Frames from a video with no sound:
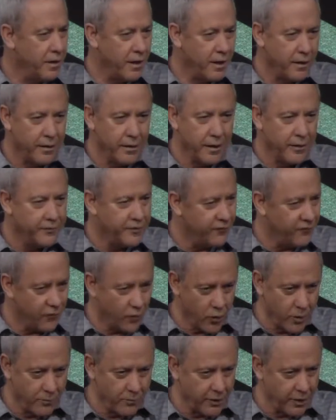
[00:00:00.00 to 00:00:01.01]
a, a
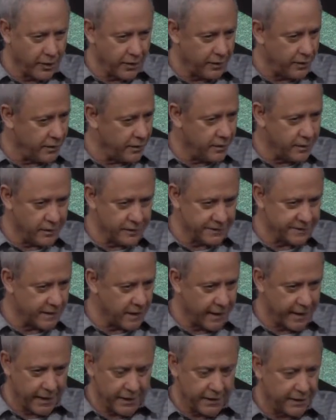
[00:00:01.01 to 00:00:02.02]
deformity in his
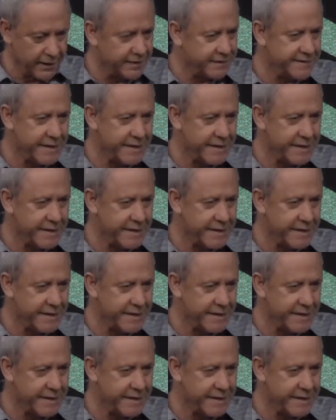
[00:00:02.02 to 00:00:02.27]
leg and